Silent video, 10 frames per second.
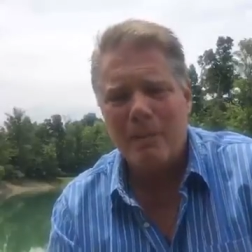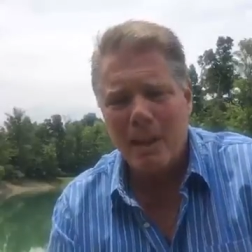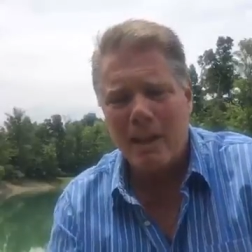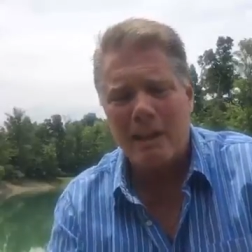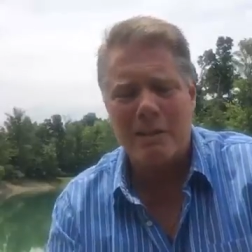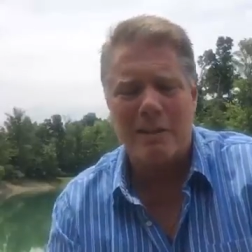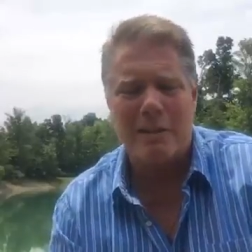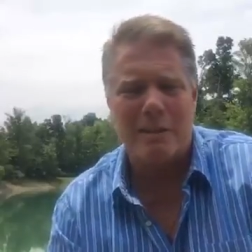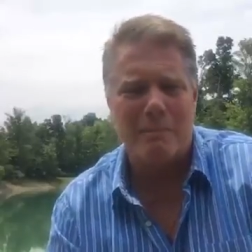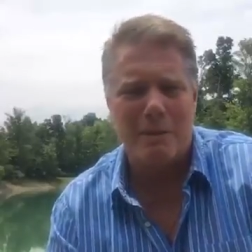And I'll tell you
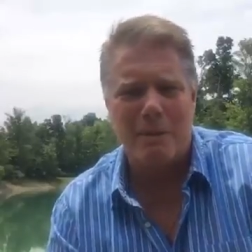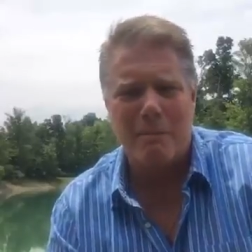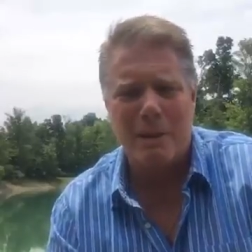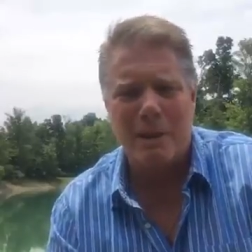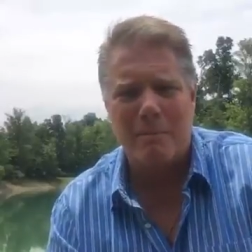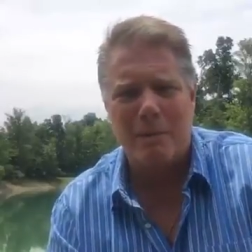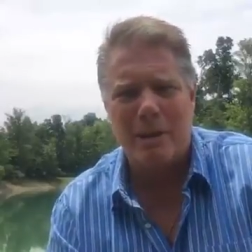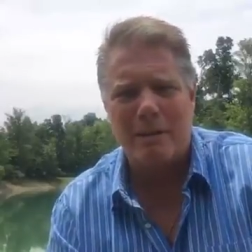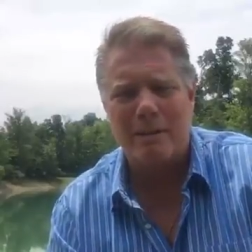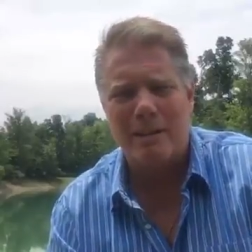something about paying a
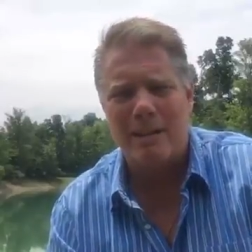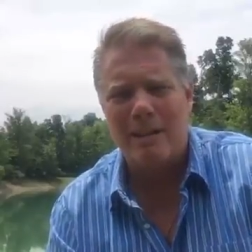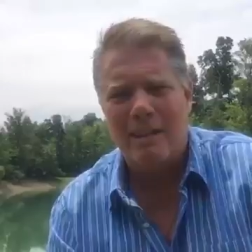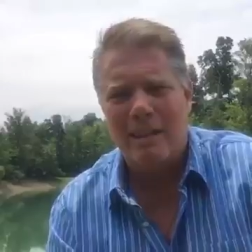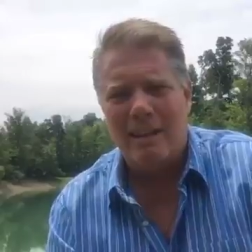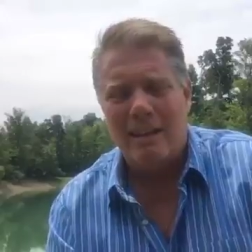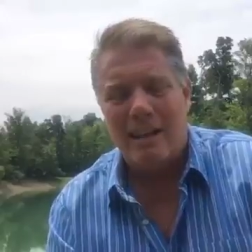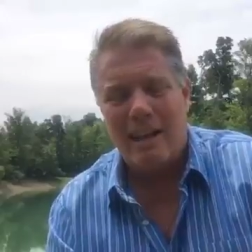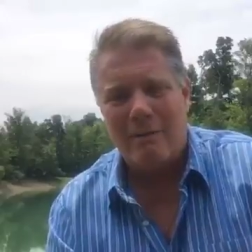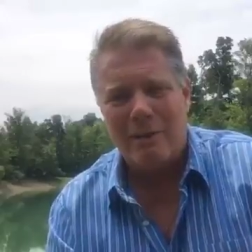price.
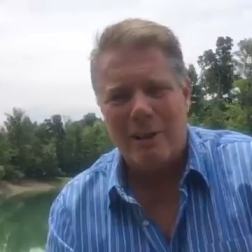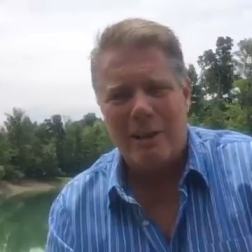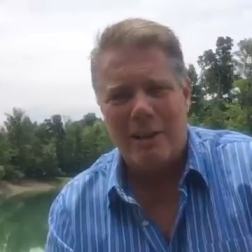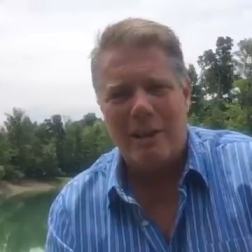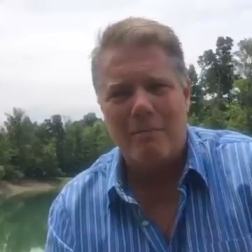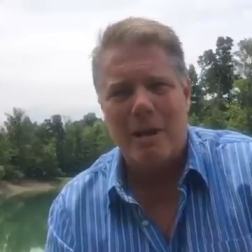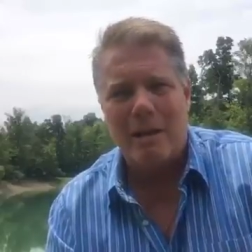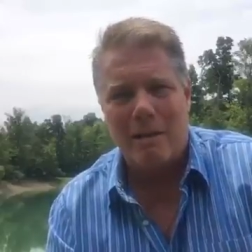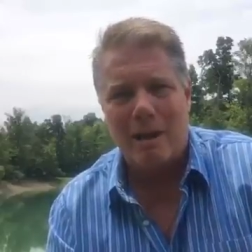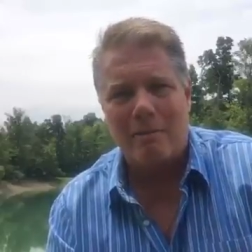I have dedicated my
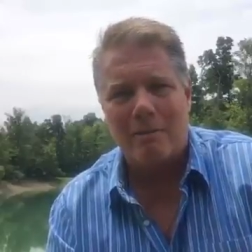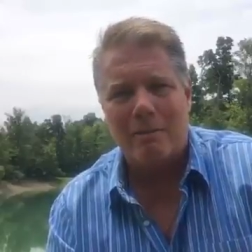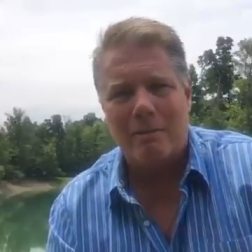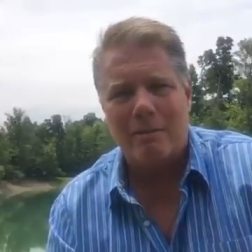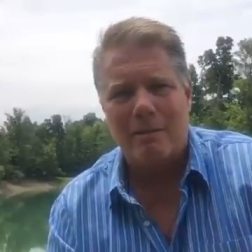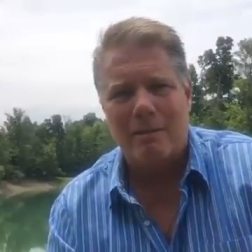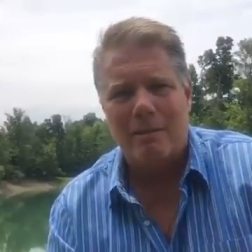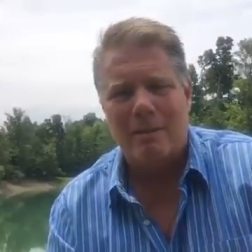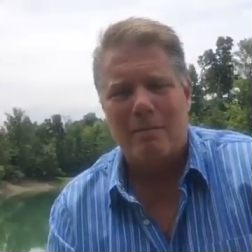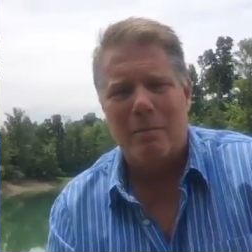life,
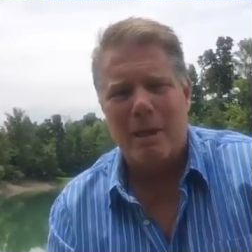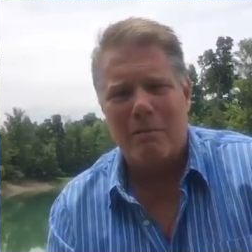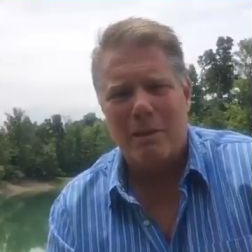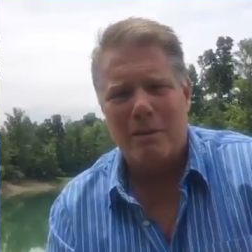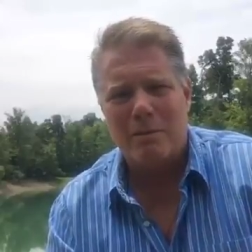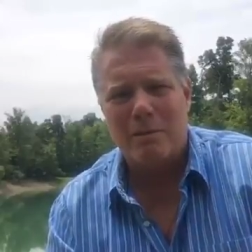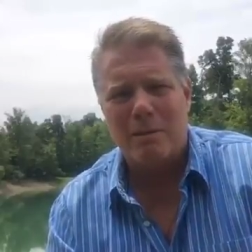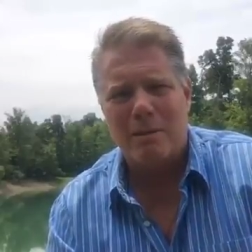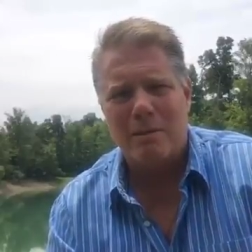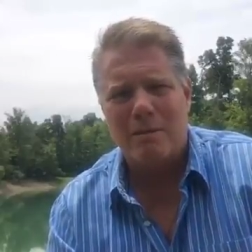my
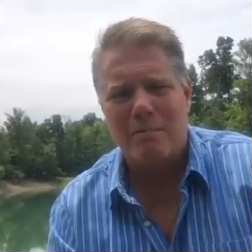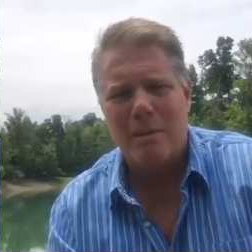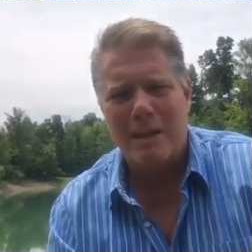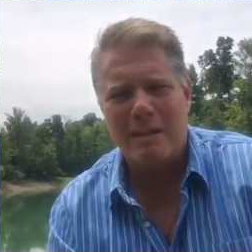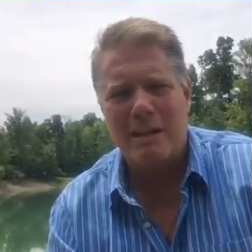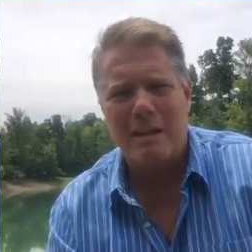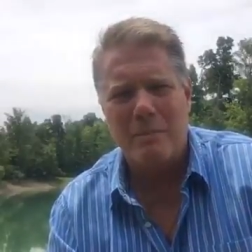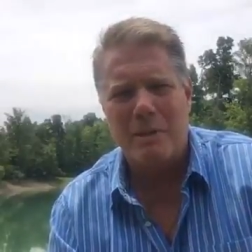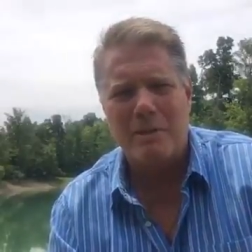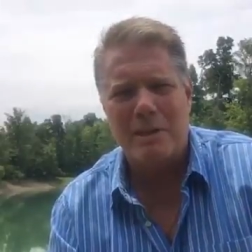resources, my time,
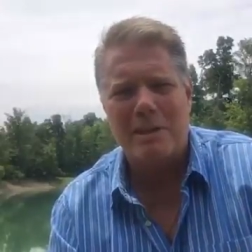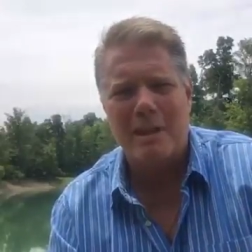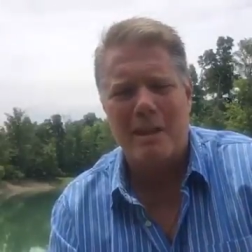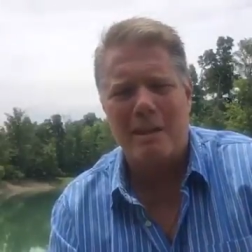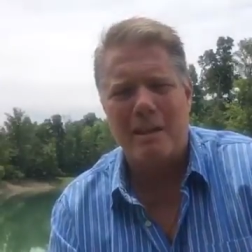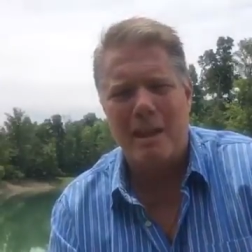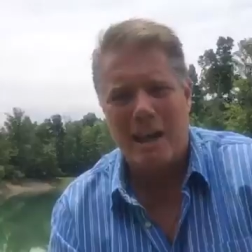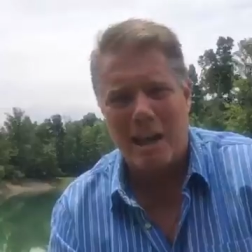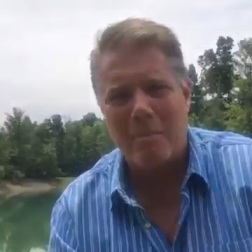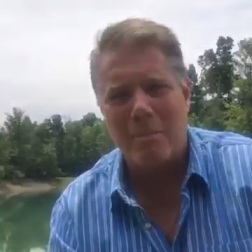energy, talent,
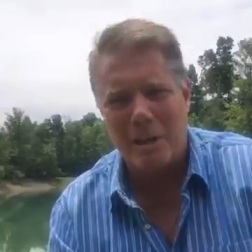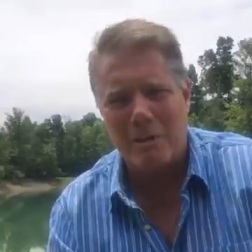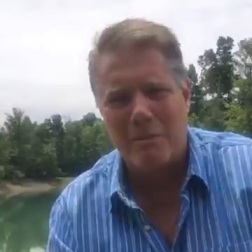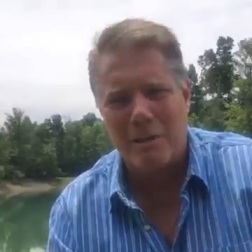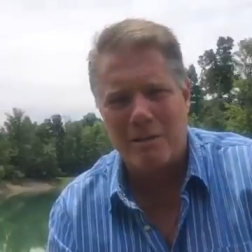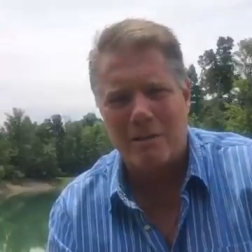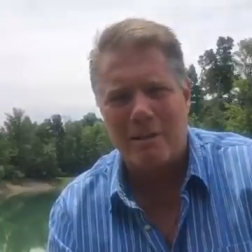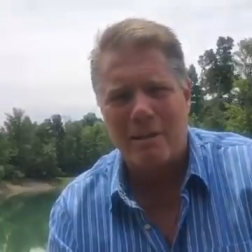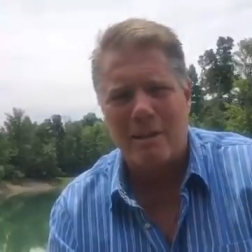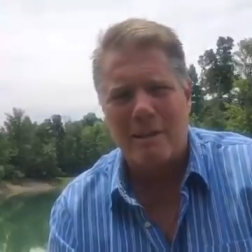and my treasure
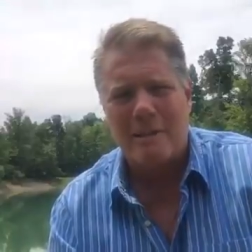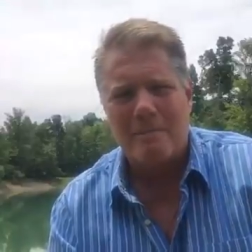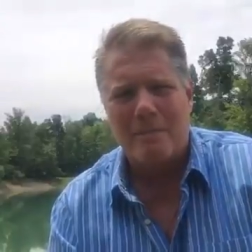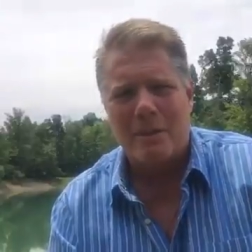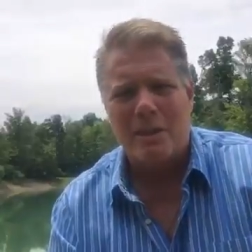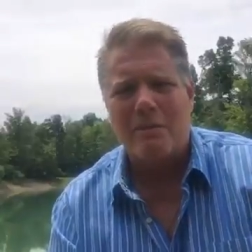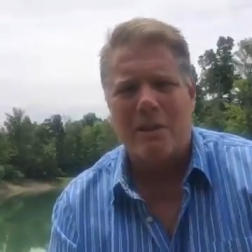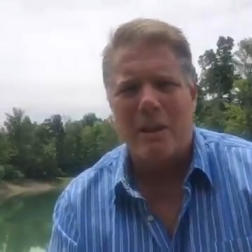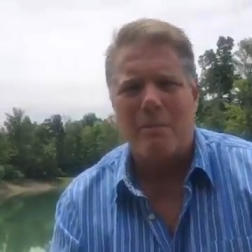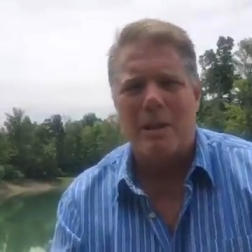to
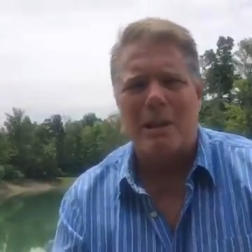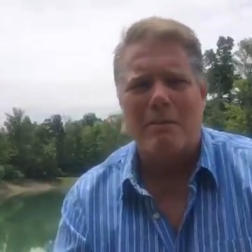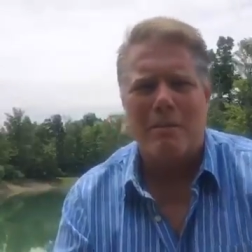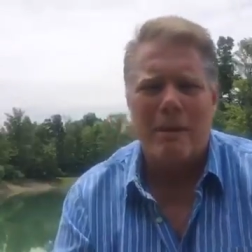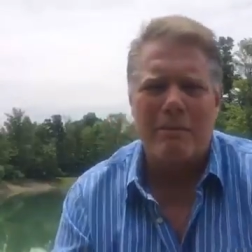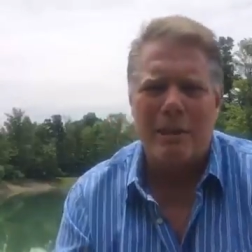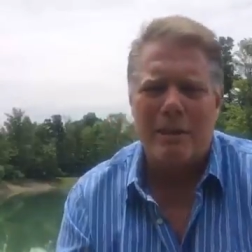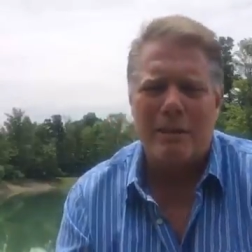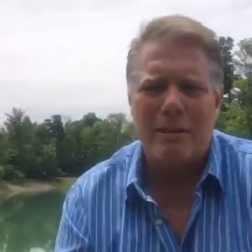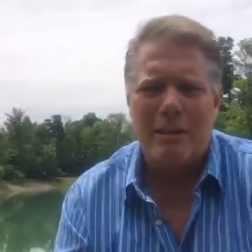developing E5
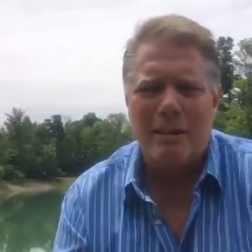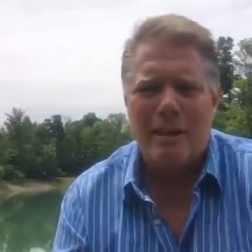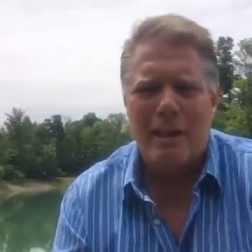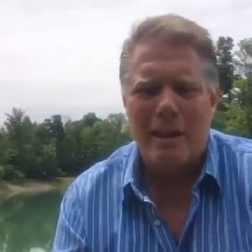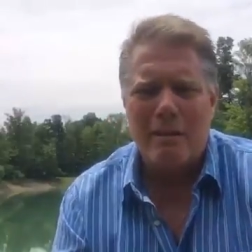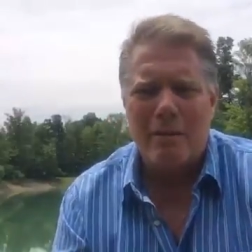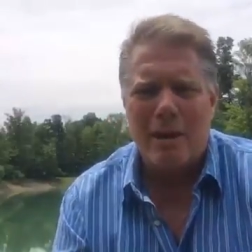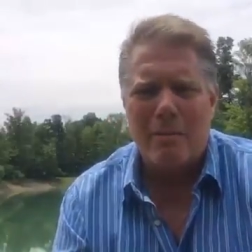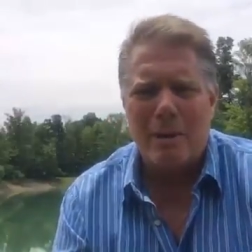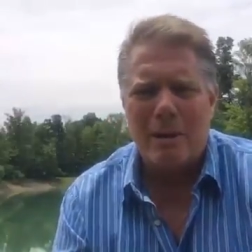Leader and to
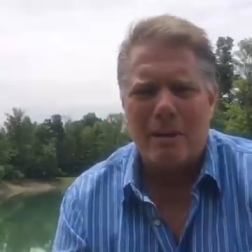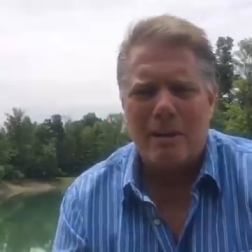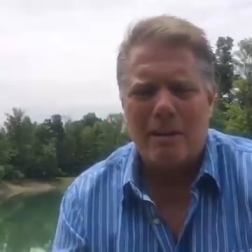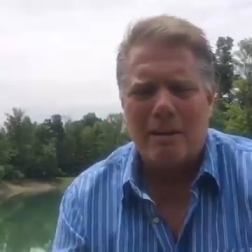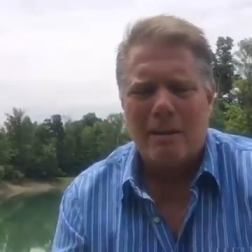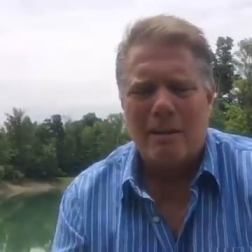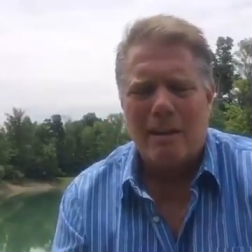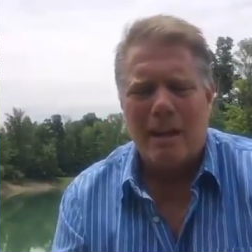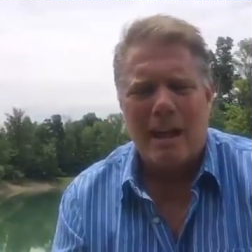developing the